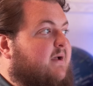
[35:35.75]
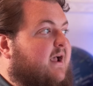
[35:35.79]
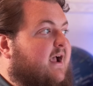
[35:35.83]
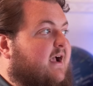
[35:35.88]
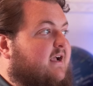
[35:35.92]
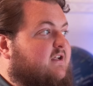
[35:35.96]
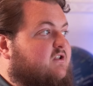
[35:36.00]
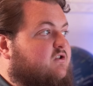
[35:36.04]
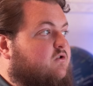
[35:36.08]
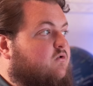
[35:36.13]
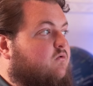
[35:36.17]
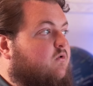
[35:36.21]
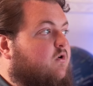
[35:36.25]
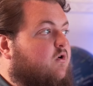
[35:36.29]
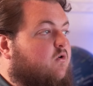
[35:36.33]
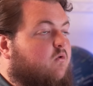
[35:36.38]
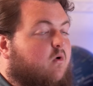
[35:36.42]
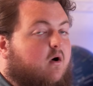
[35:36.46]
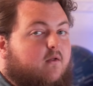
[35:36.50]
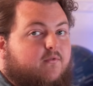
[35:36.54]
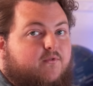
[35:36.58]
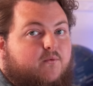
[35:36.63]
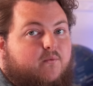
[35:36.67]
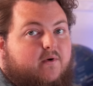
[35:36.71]
pass
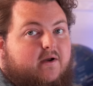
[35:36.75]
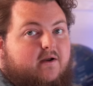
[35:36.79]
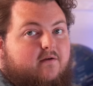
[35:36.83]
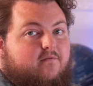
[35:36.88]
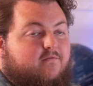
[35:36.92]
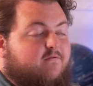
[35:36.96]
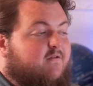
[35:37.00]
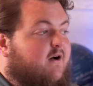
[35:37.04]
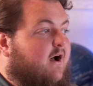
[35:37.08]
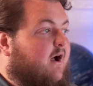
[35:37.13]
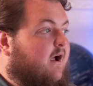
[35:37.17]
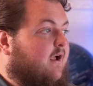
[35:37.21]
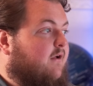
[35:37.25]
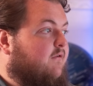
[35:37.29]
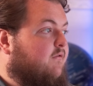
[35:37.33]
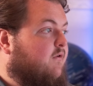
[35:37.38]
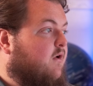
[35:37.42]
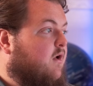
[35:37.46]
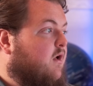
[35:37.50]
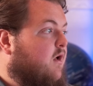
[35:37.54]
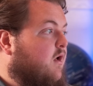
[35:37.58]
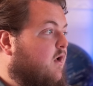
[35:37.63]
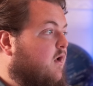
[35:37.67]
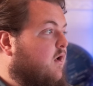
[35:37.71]
through on 3 and 5.
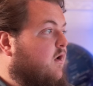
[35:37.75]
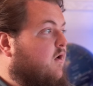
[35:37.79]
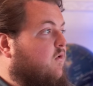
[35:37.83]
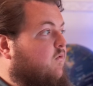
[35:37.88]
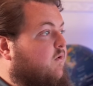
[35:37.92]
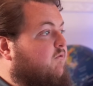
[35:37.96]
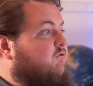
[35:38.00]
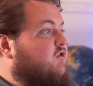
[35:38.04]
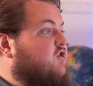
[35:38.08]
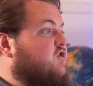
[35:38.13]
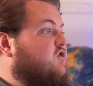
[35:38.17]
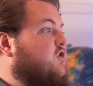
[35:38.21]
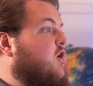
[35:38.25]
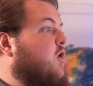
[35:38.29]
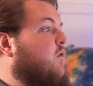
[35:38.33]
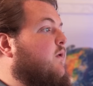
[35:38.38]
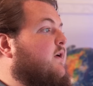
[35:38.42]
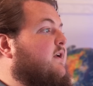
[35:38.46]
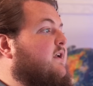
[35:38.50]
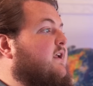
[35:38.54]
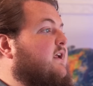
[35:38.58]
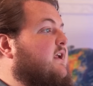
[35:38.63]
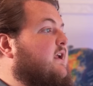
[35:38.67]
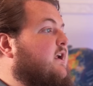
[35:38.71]
We would just go
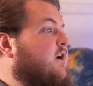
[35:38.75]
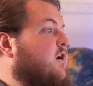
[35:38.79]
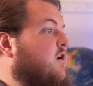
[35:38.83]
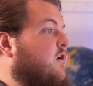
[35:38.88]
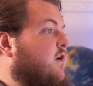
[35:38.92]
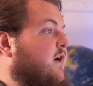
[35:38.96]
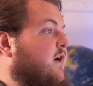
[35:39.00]
into here